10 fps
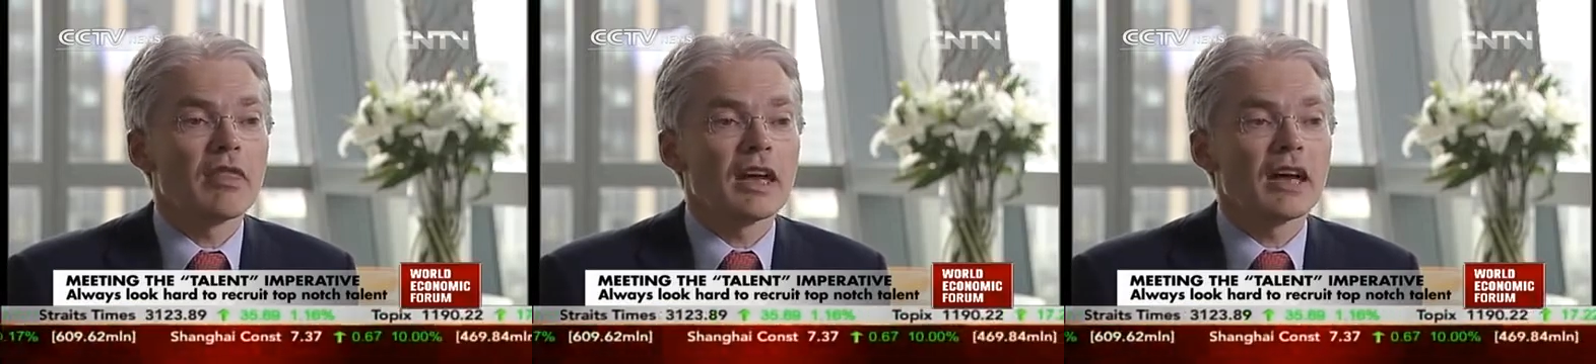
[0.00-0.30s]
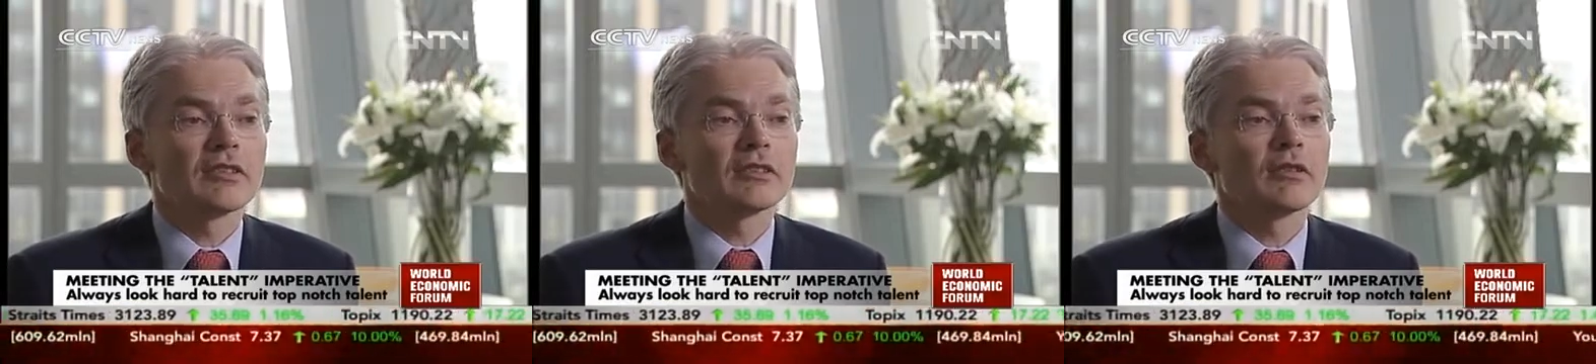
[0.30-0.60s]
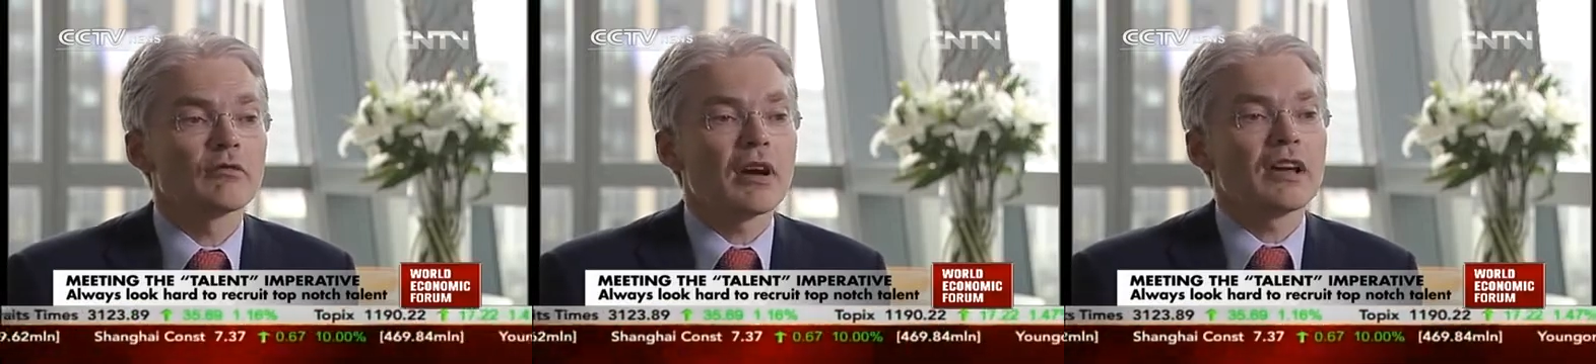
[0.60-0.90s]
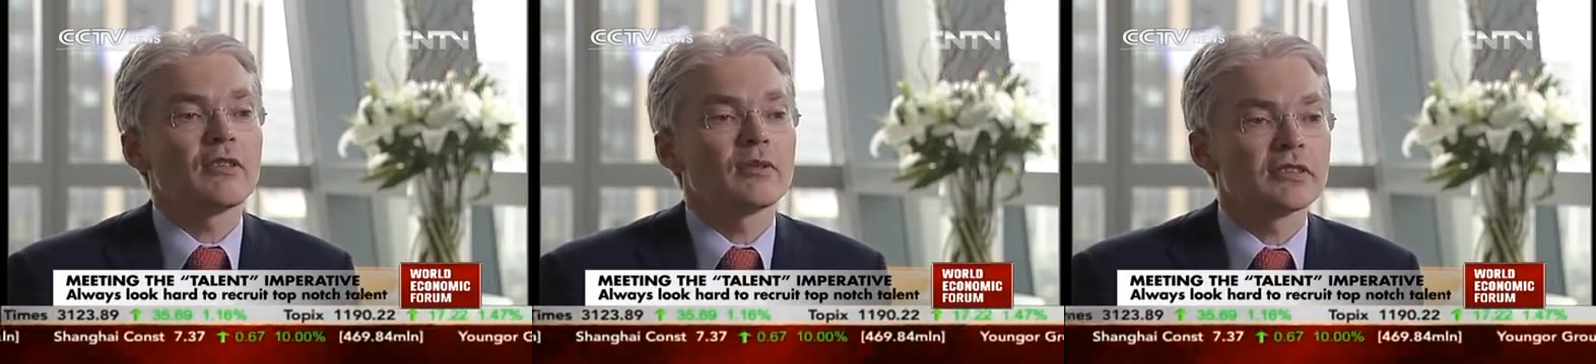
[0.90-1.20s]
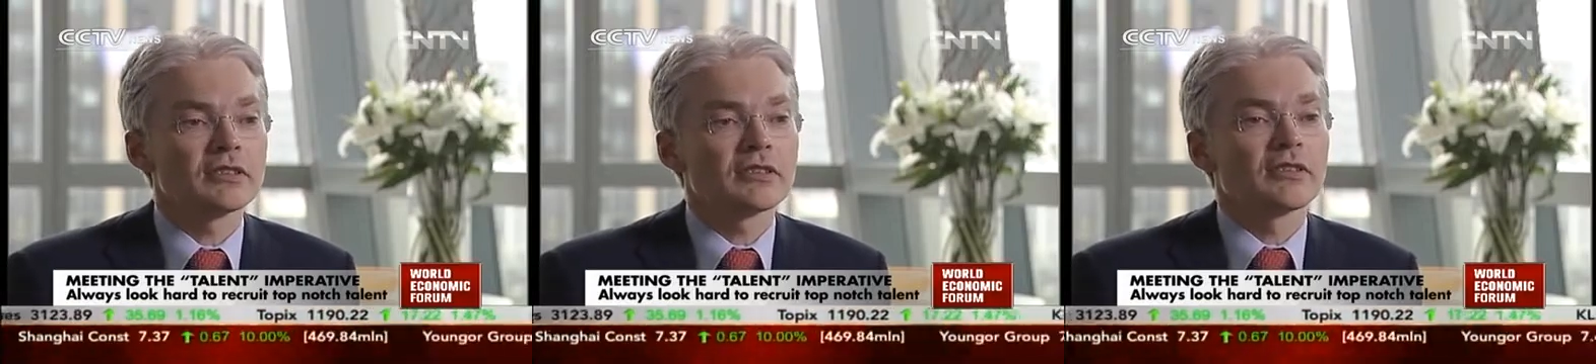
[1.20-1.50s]
that
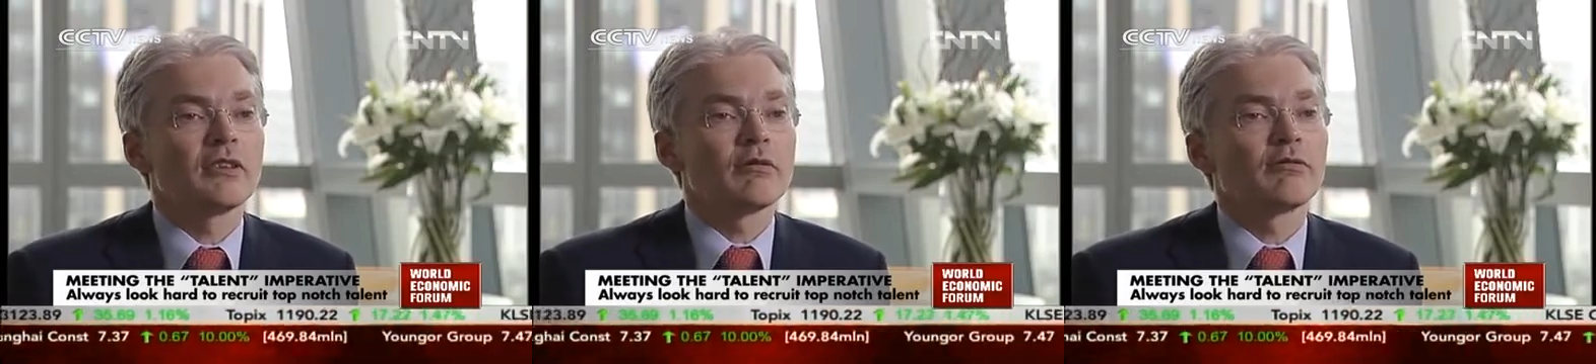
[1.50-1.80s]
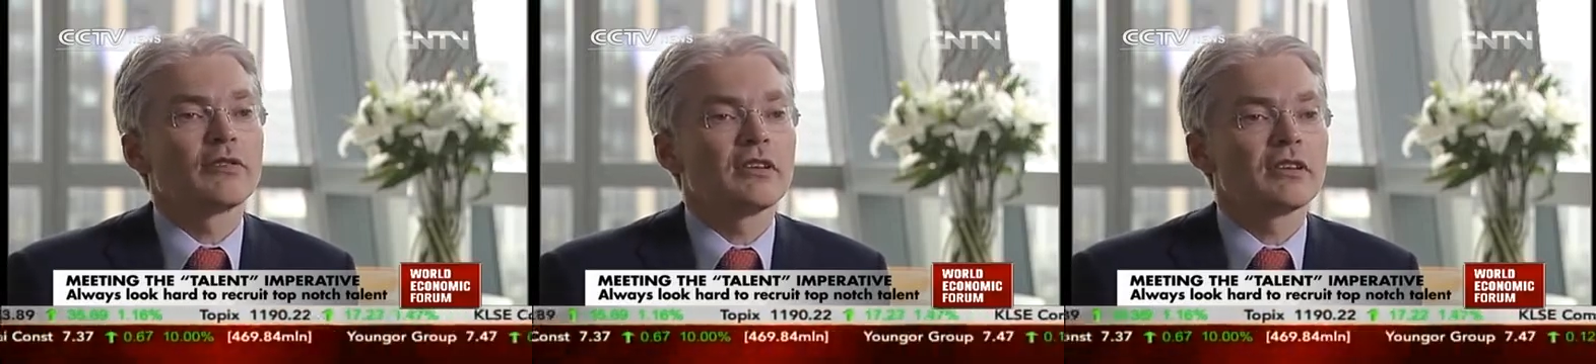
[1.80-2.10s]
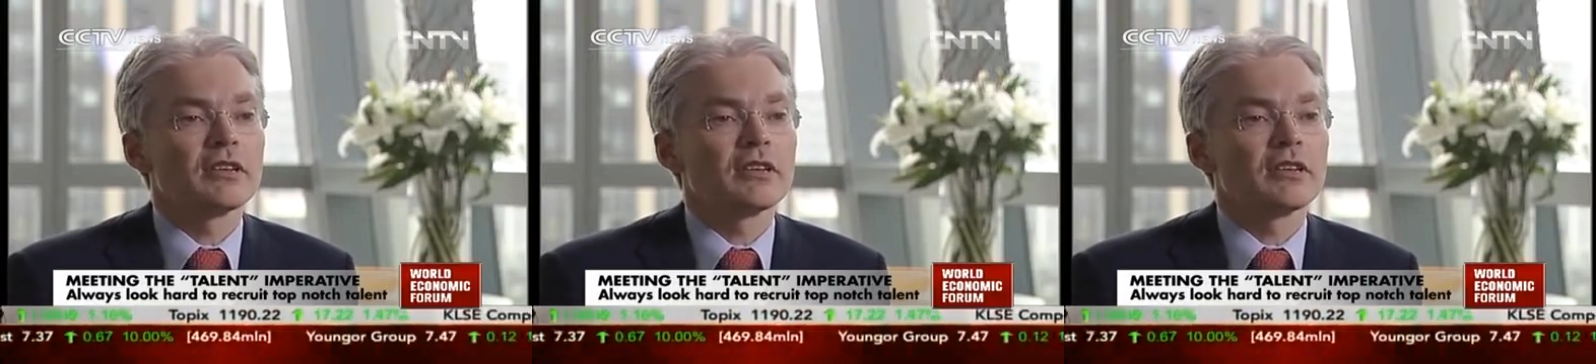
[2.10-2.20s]
graduates feel